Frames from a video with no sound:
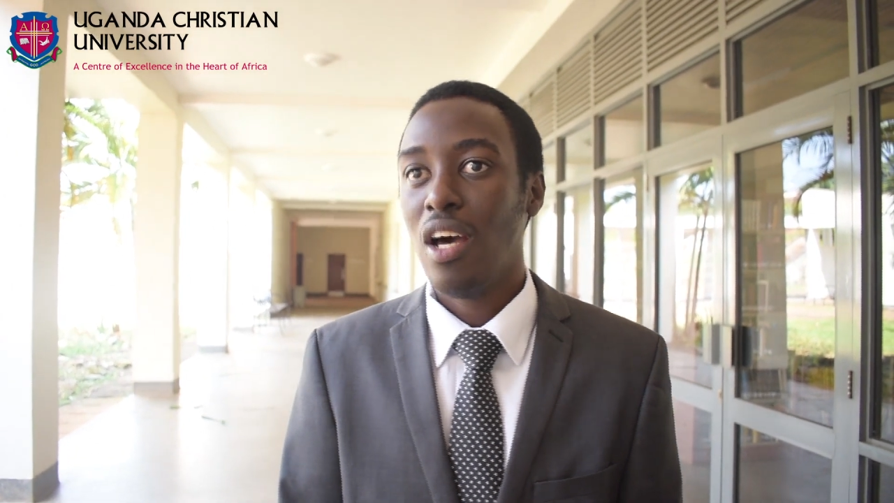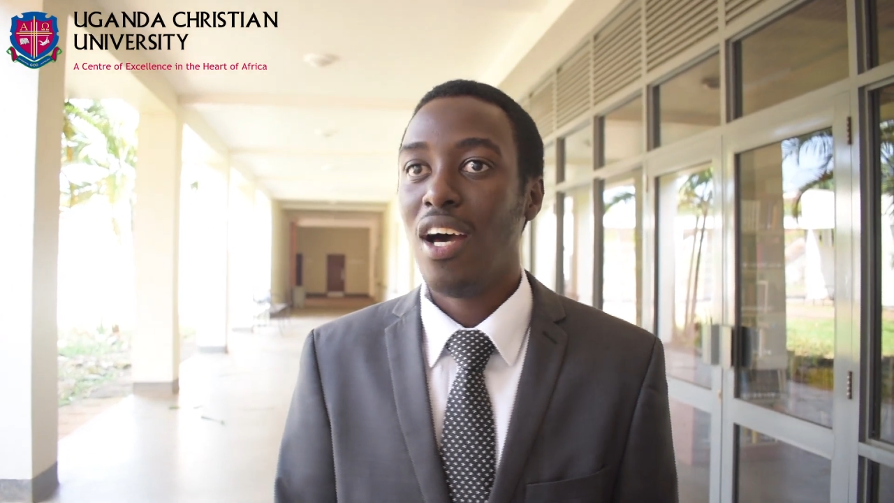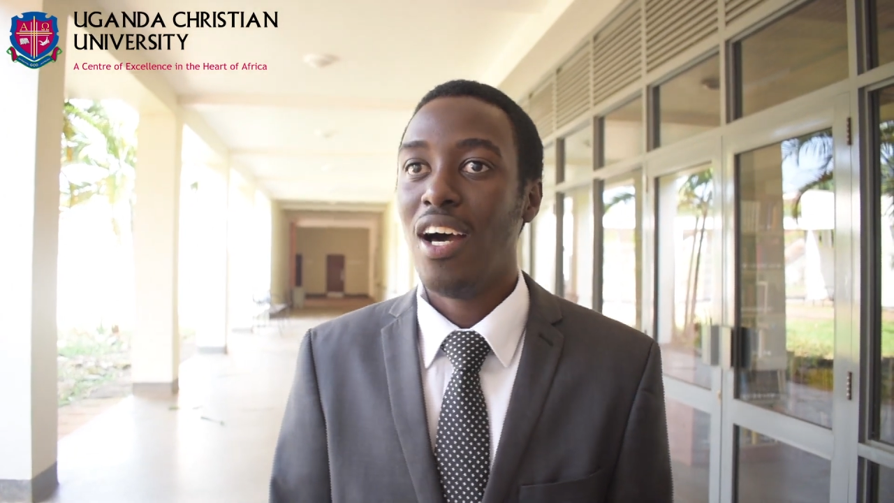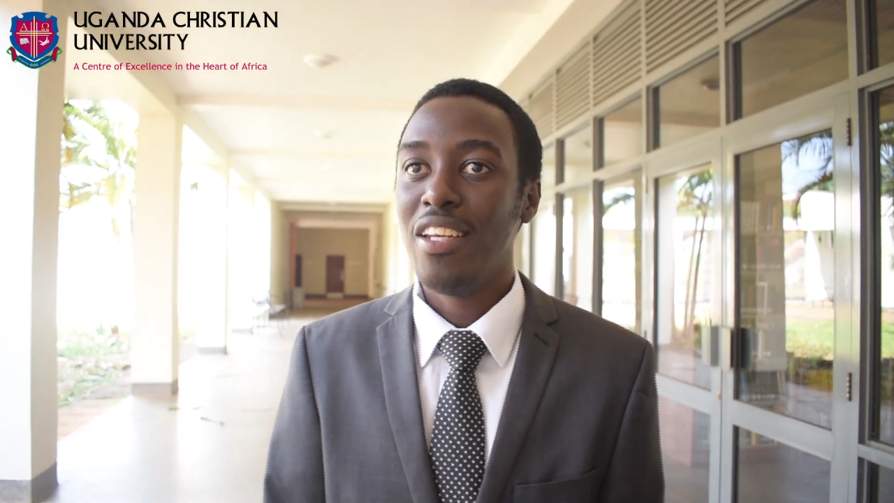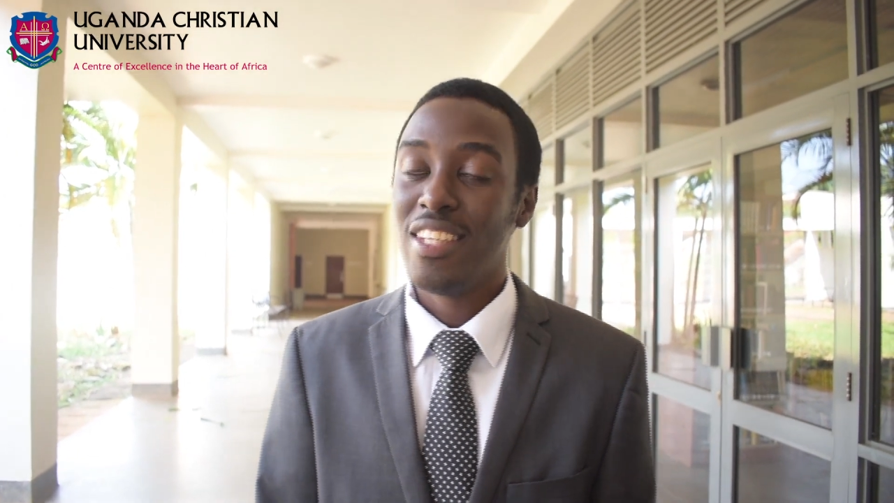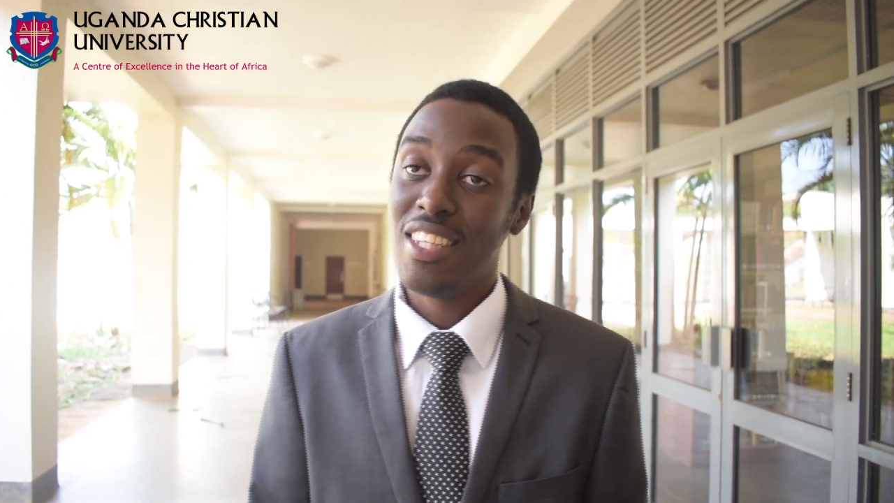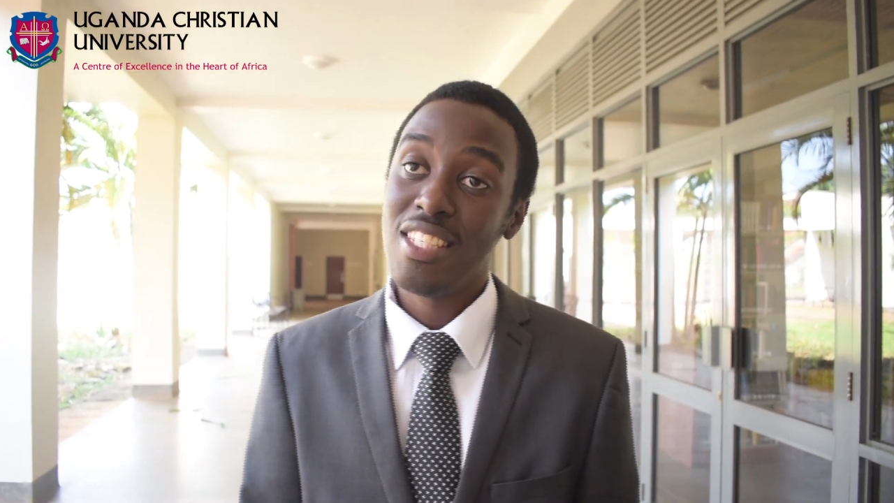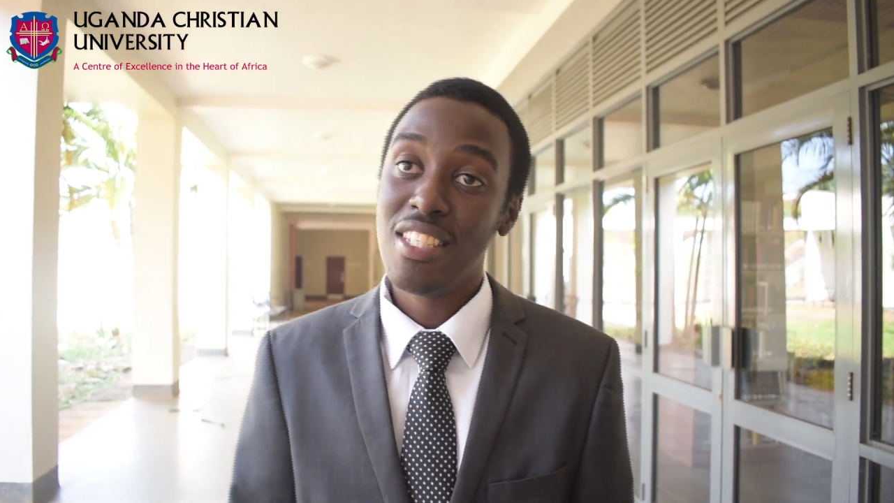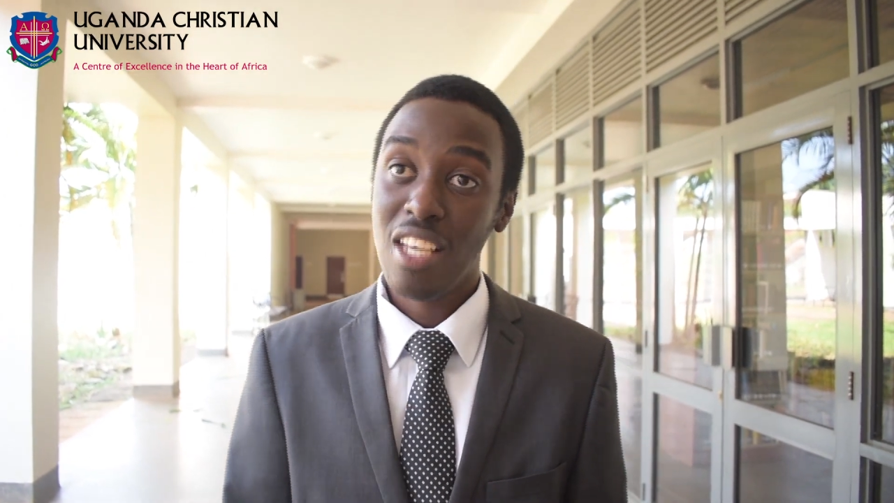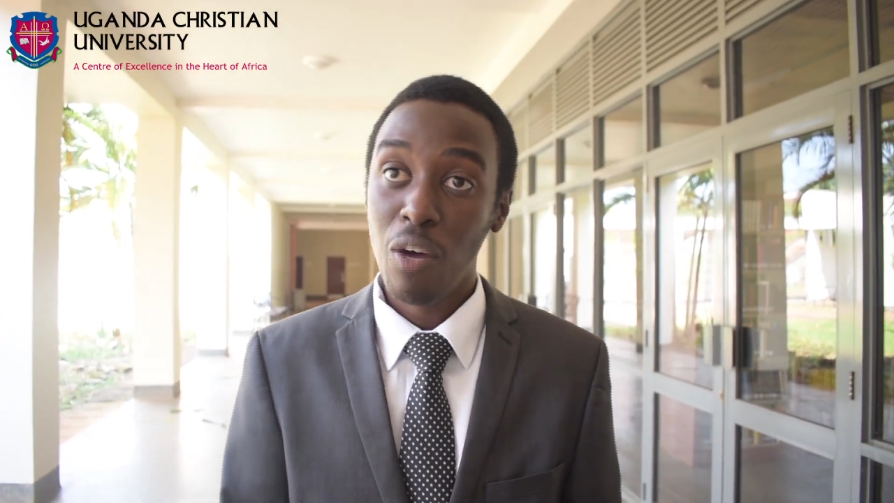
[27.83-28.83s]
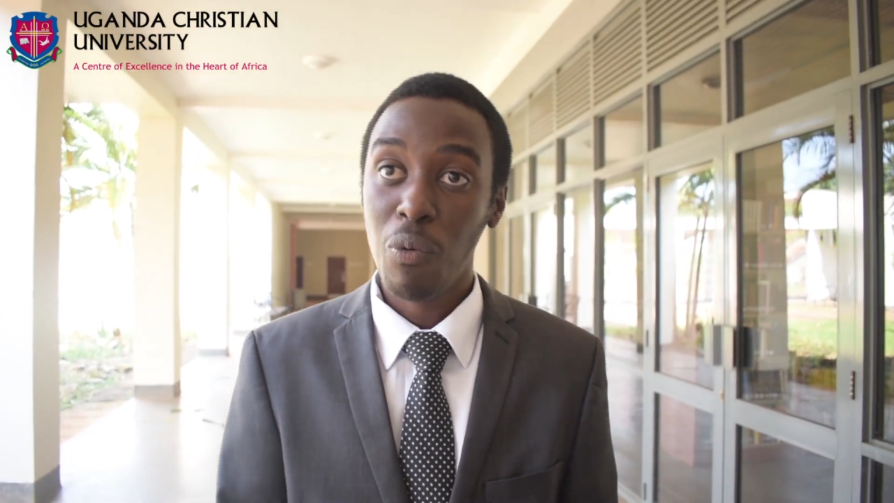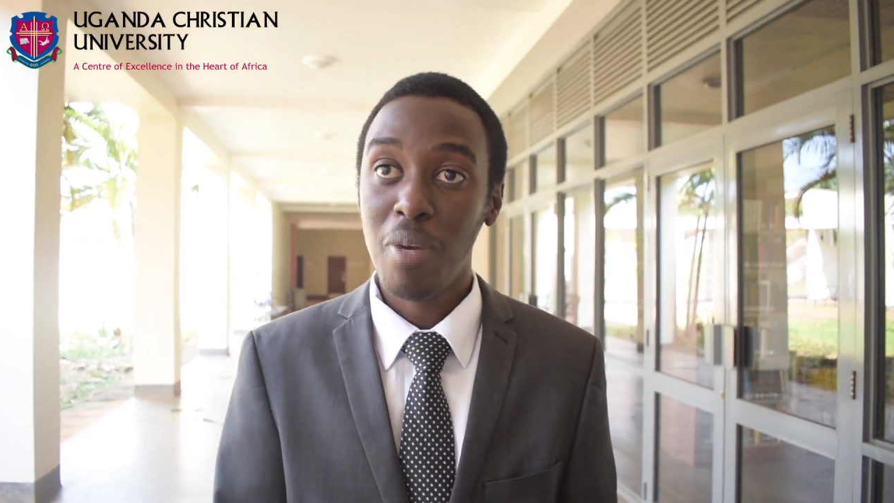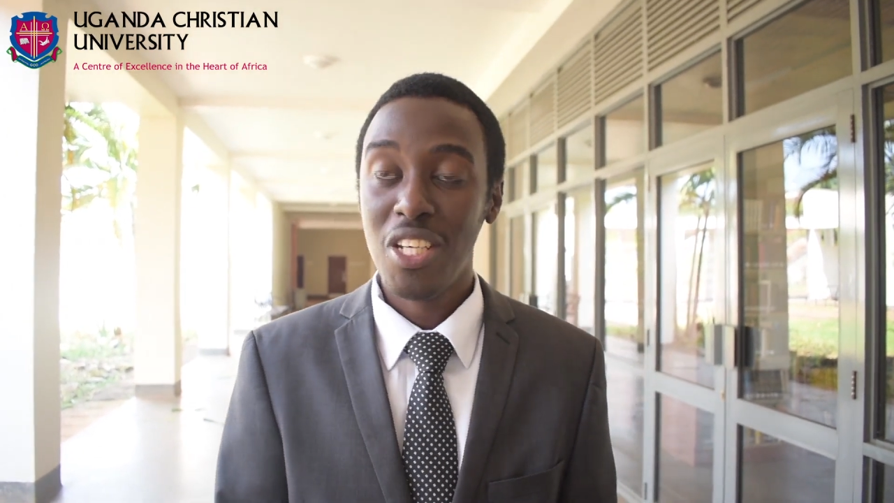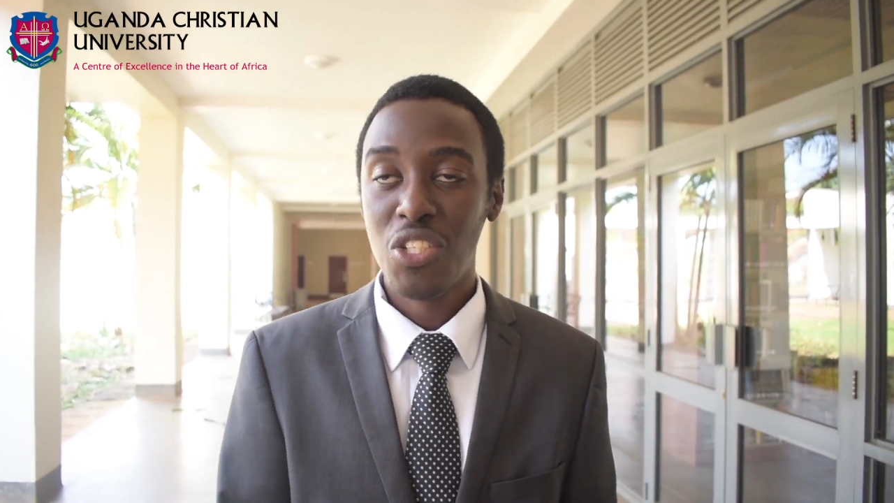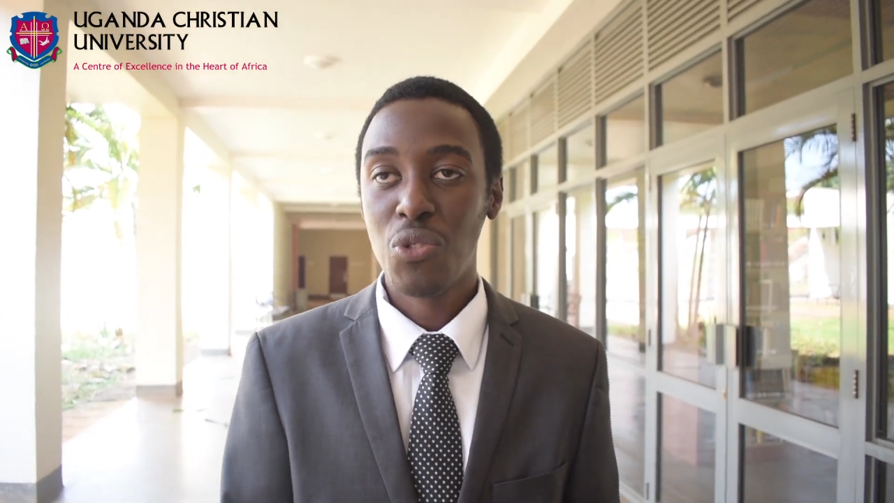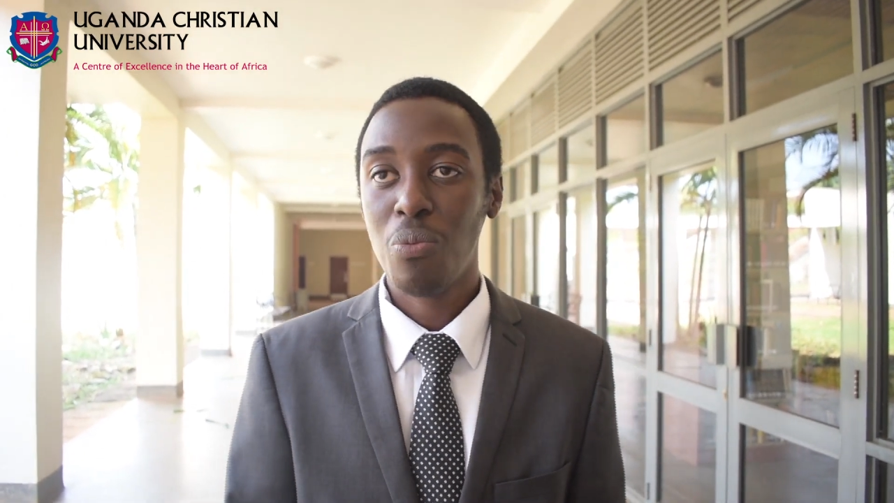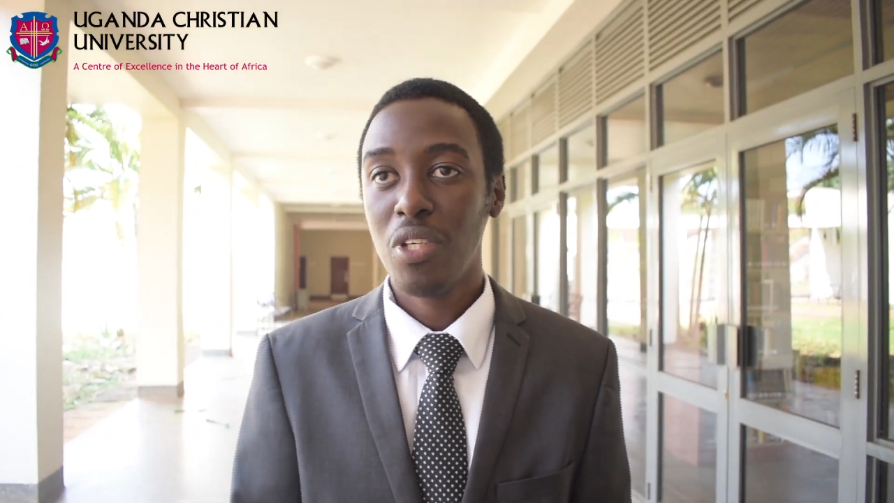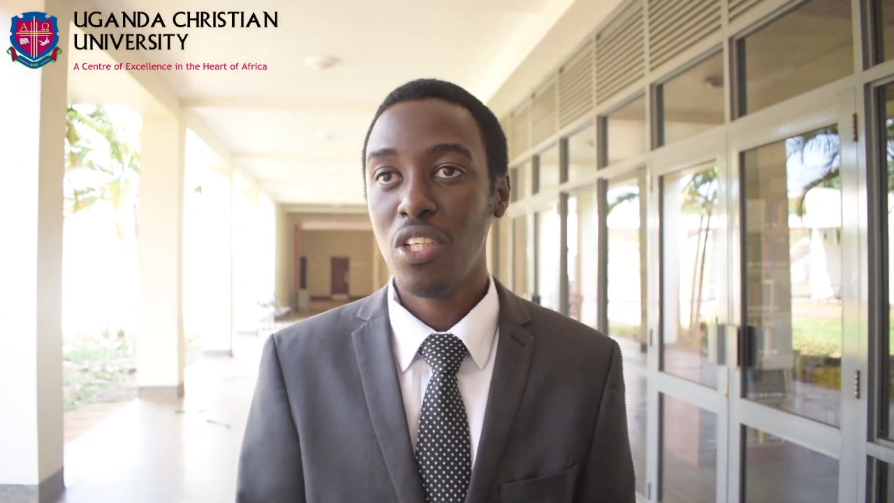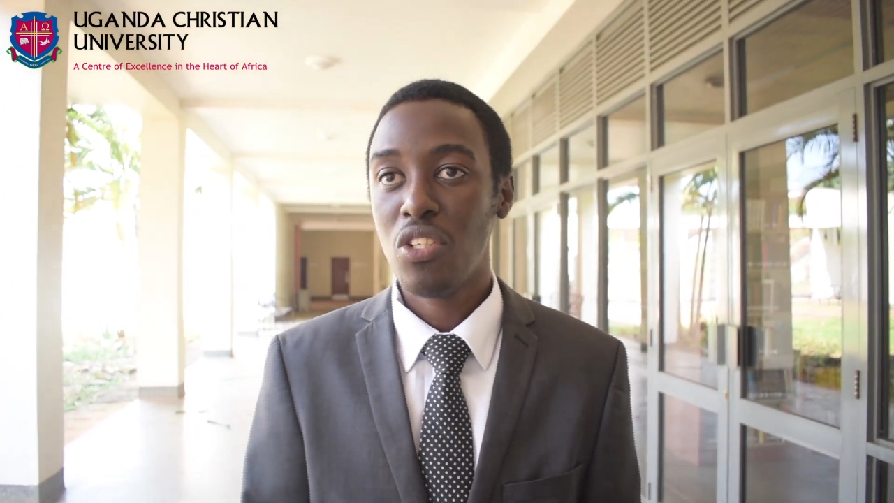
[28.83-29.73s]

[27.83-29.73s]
And this year we managed to make